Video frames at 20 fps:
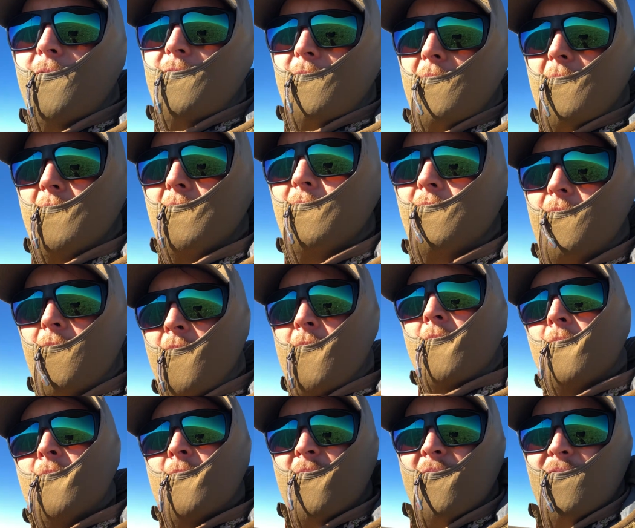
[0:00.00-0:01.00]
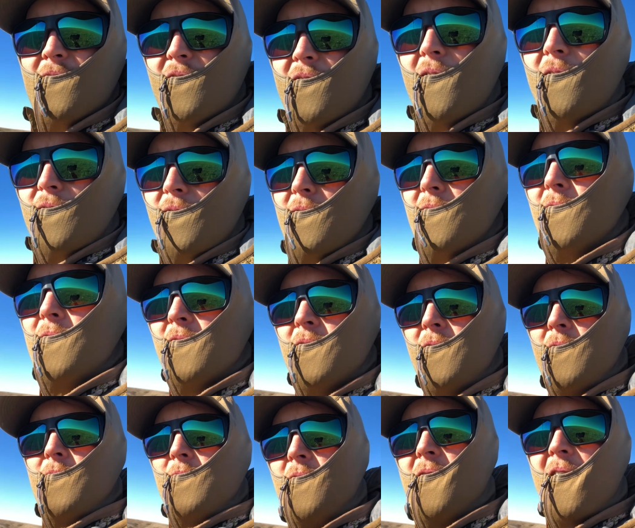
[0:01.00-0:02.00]
deer
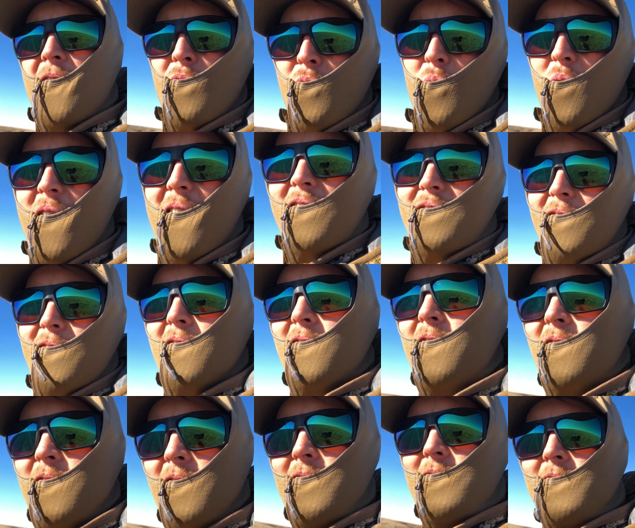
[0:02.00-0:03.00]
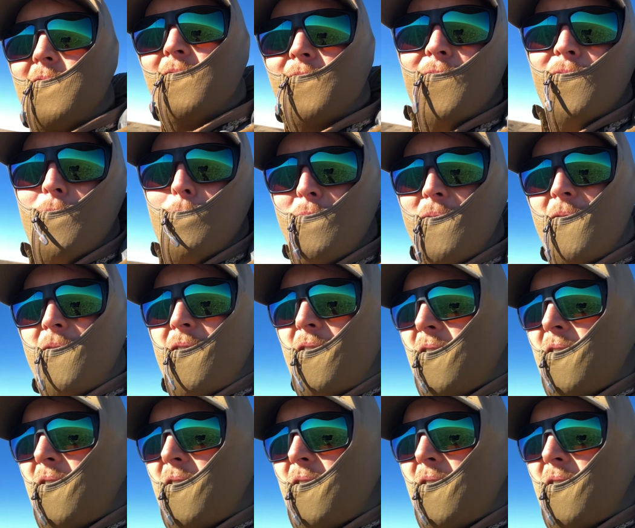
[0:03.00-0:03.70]
season, or out west hunting for me.